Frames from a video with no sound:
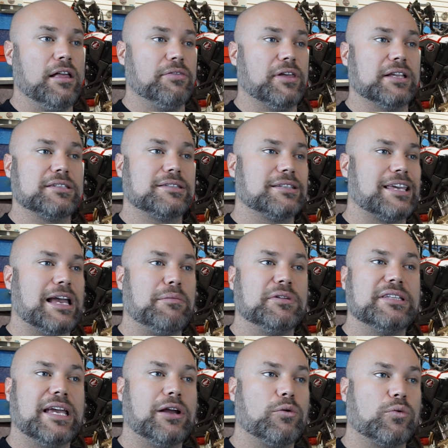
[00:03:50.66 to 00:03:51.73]
the
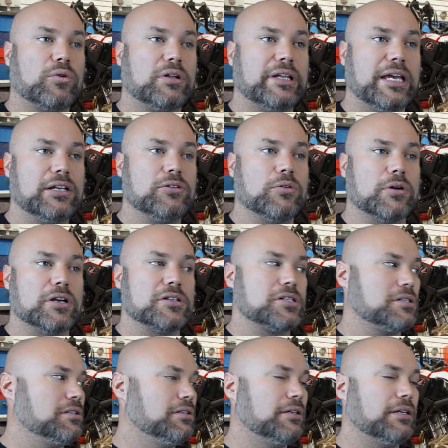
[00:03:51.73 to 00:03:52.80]
Camel Tank World headquarters.